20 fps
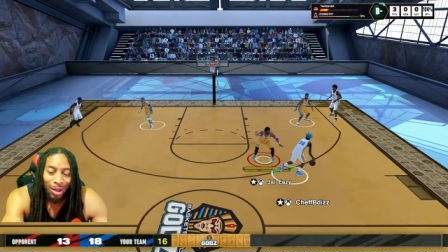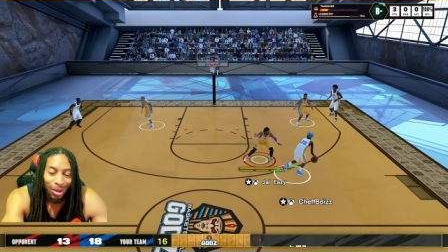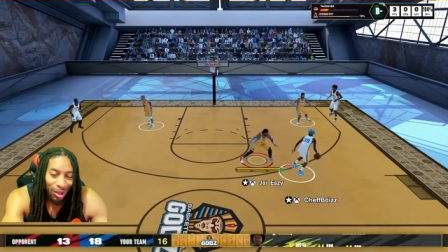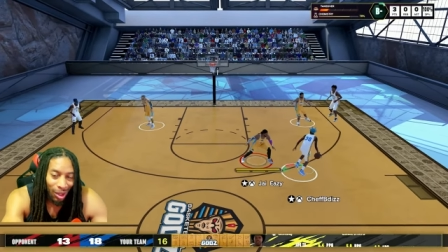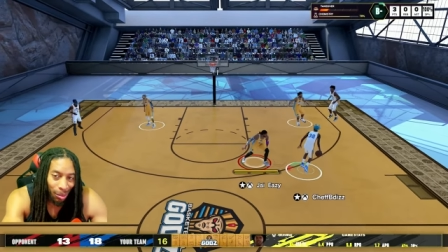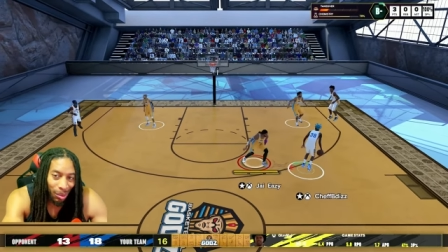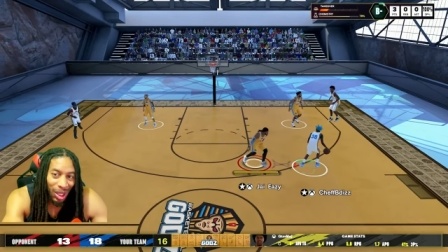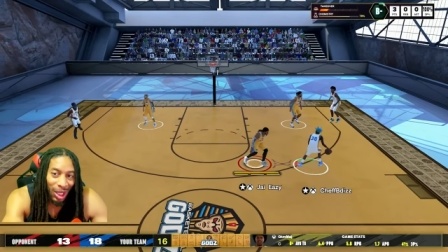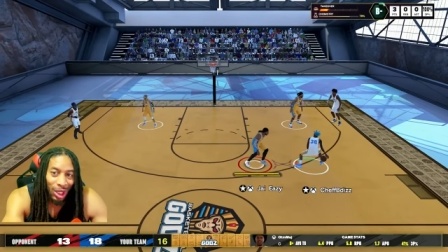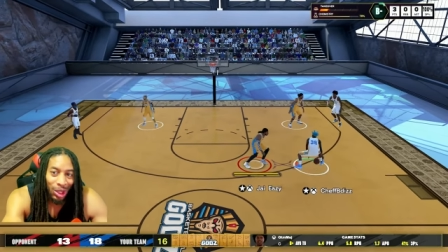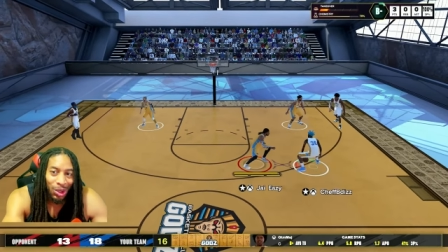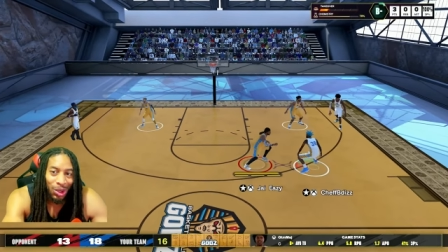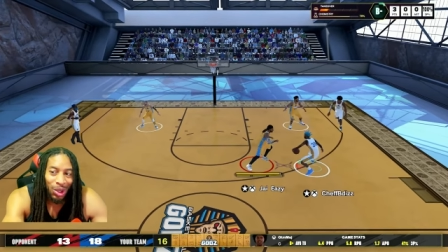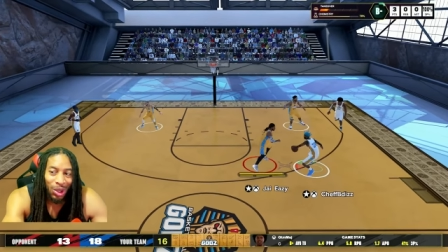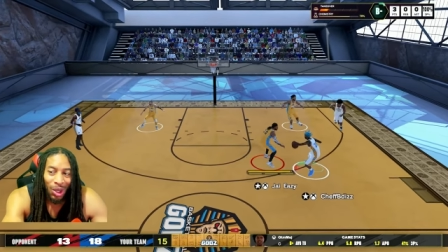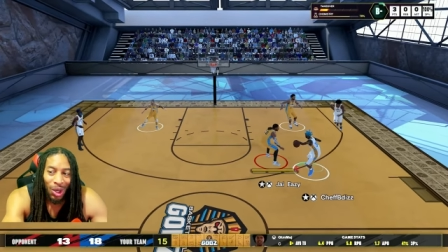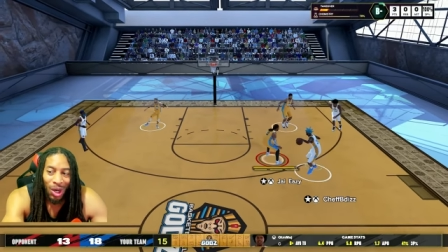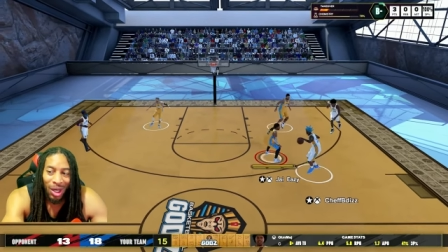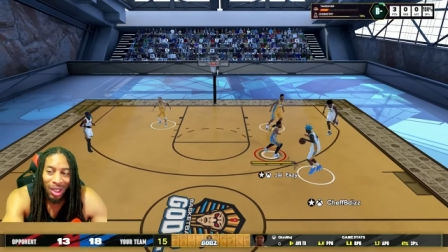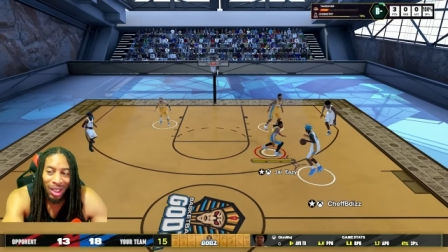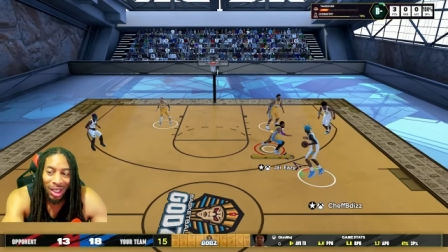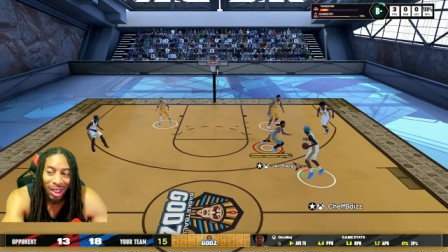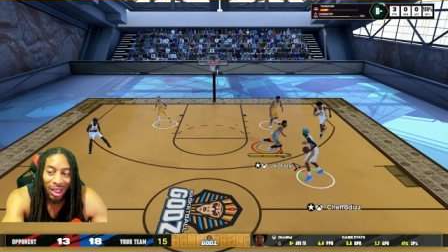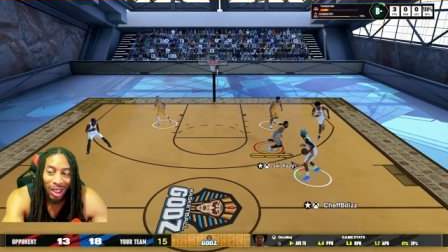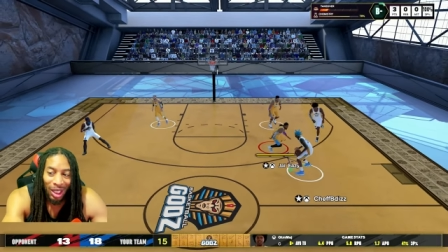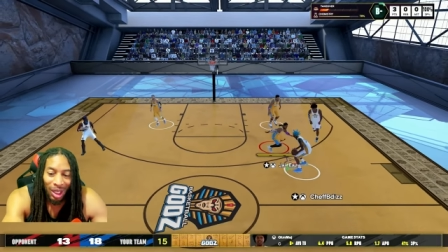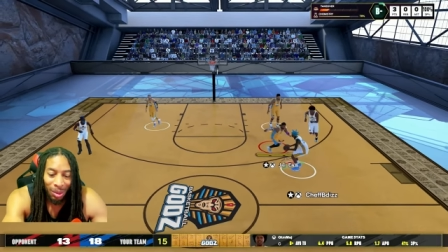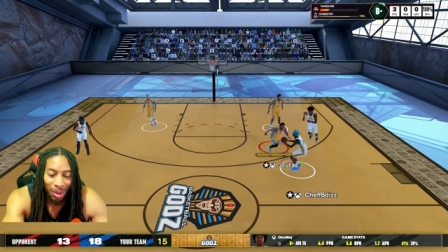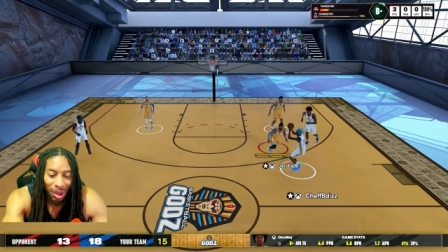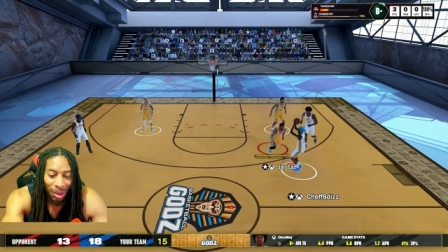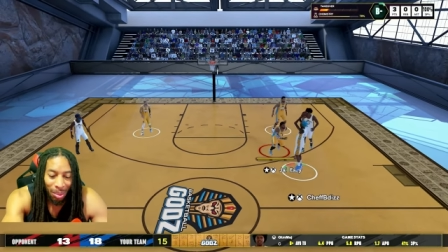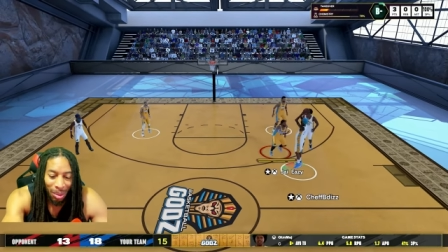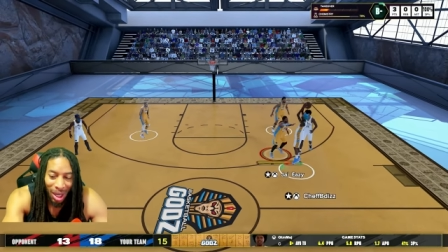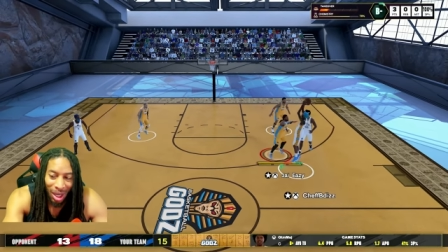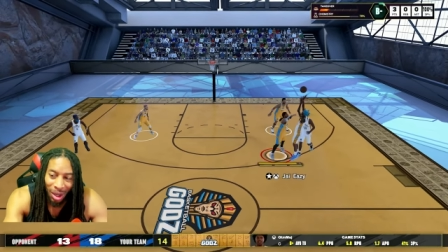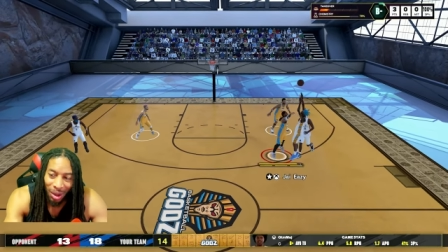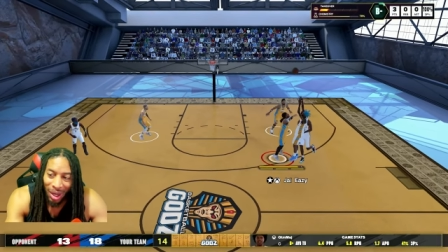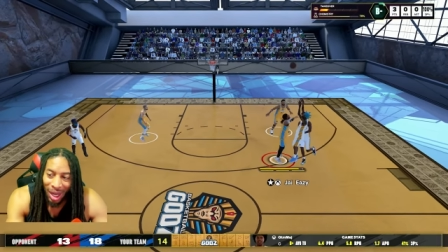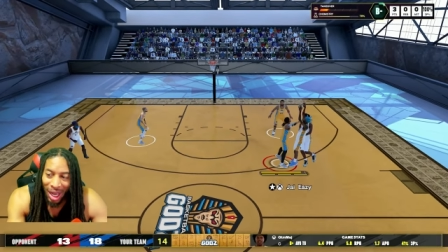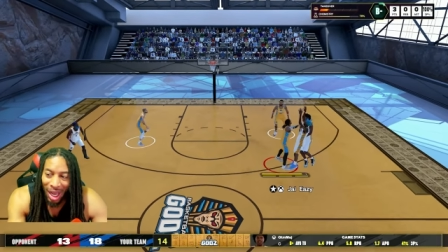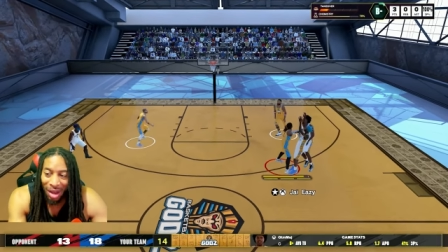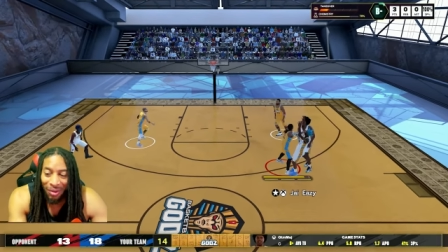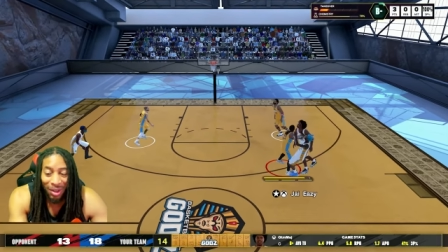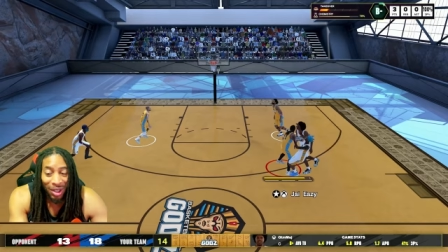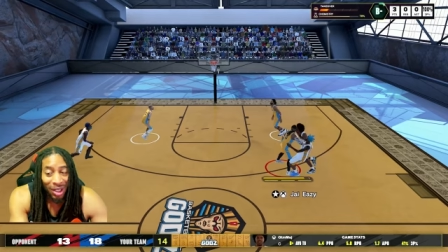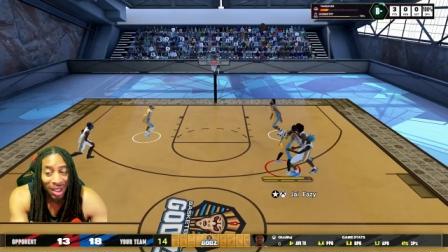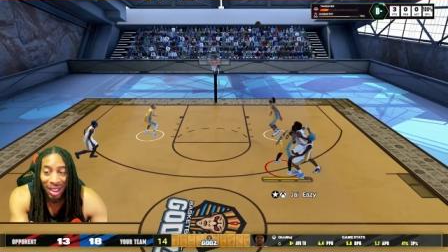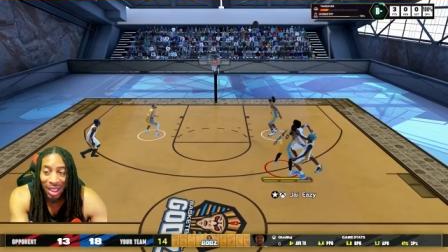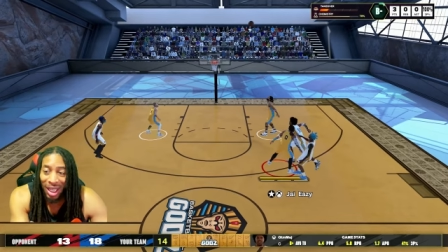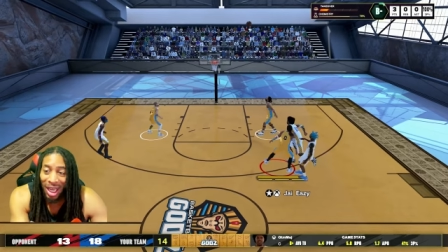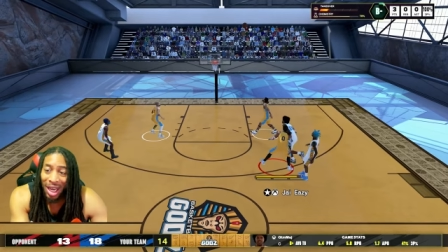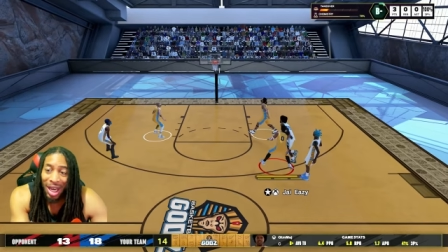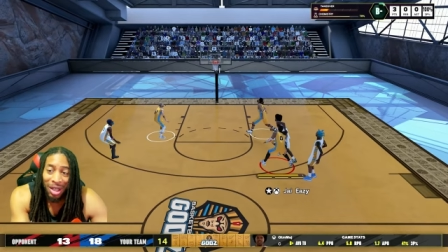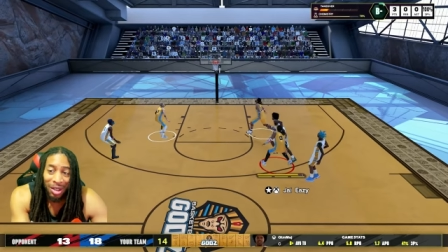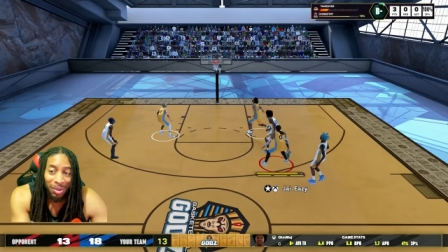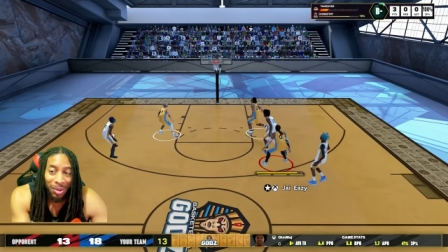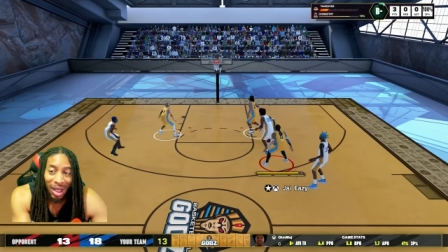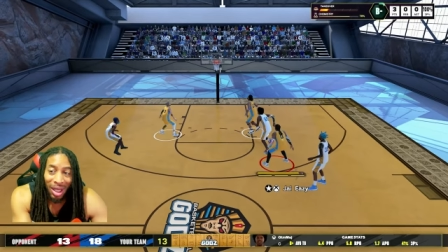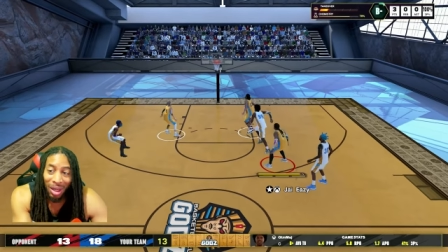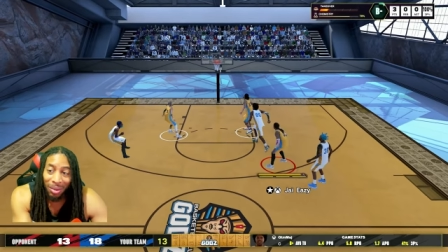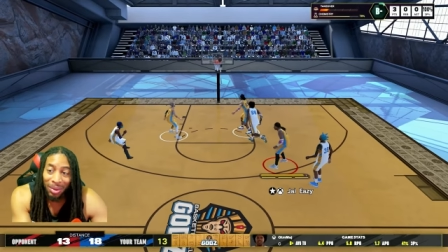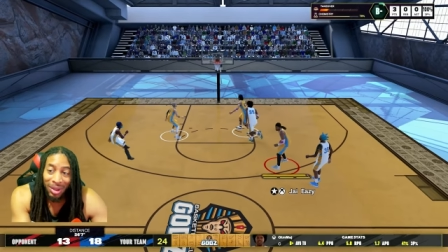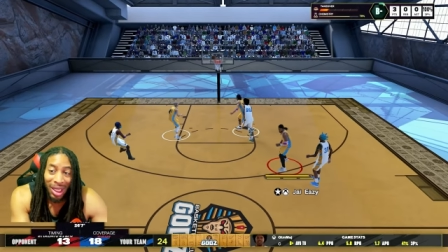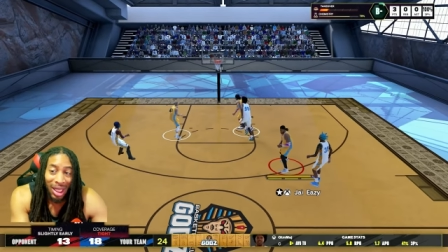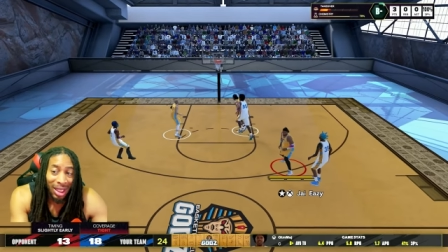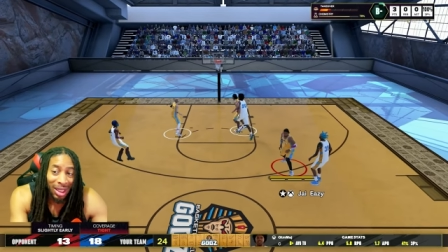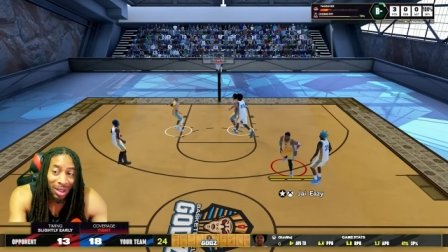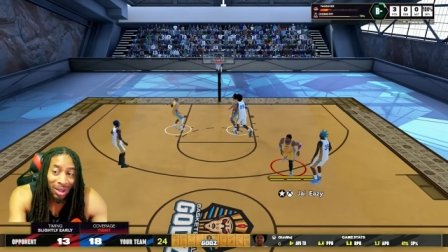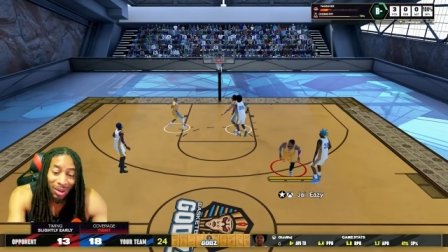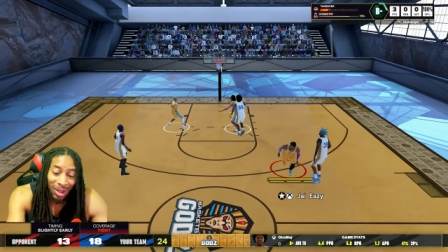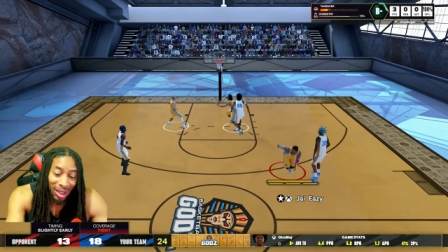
the minute you start getting a little bit better and having good games, man, I'm telling you,